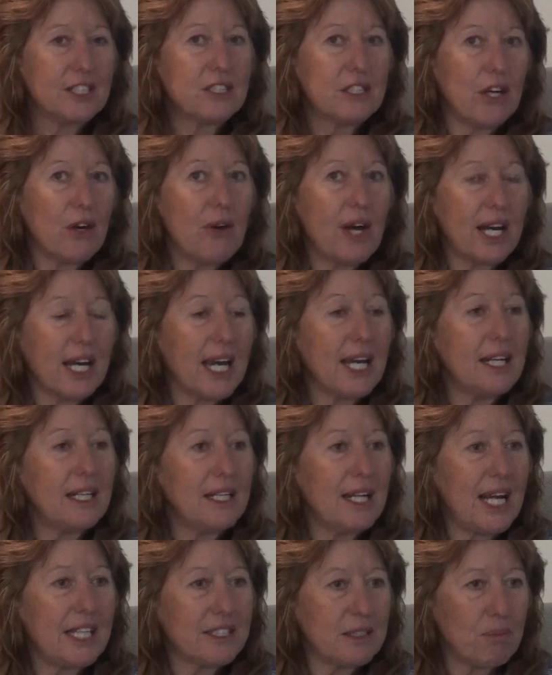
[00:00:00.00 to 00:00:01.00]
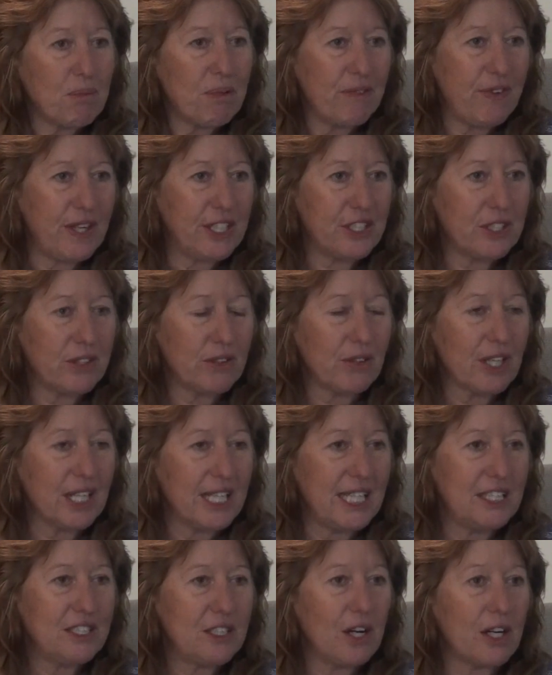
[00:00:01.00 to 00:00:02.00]
So again, as a professional
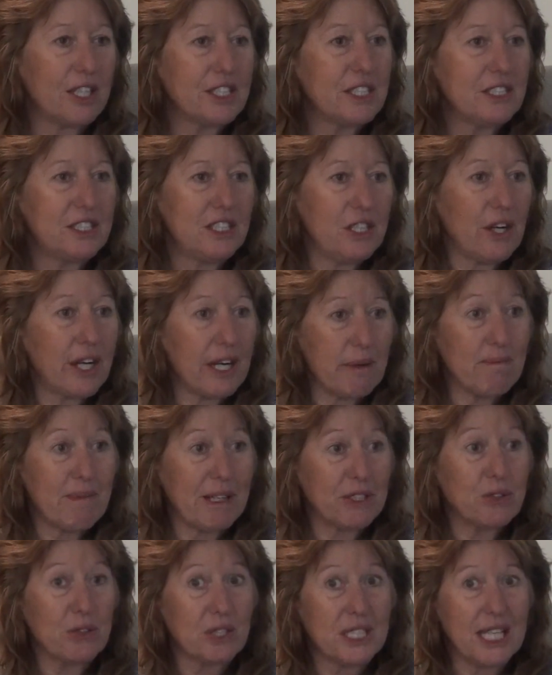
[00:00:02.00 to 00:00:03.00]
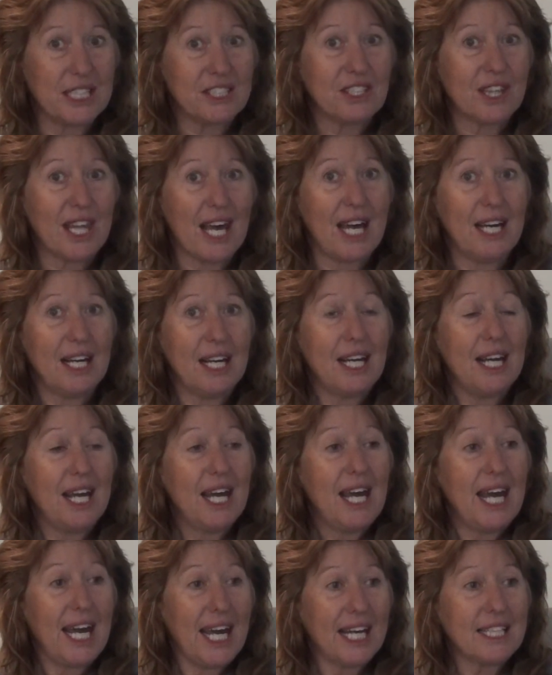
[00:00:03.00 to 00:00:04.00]
kinesiologist, you can muscle test that
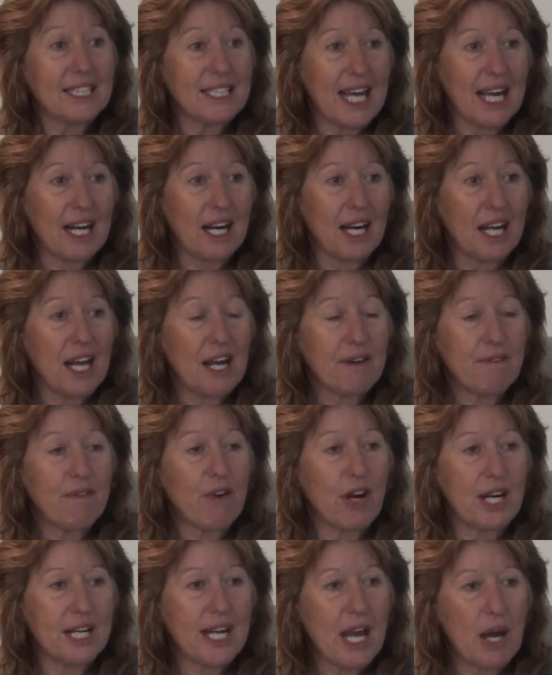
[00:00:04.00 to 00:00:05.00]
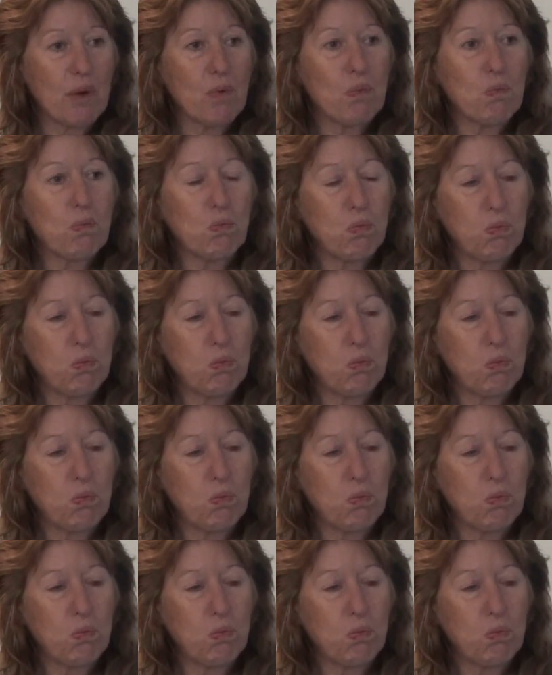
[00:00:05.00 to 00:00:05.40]
exactly and find out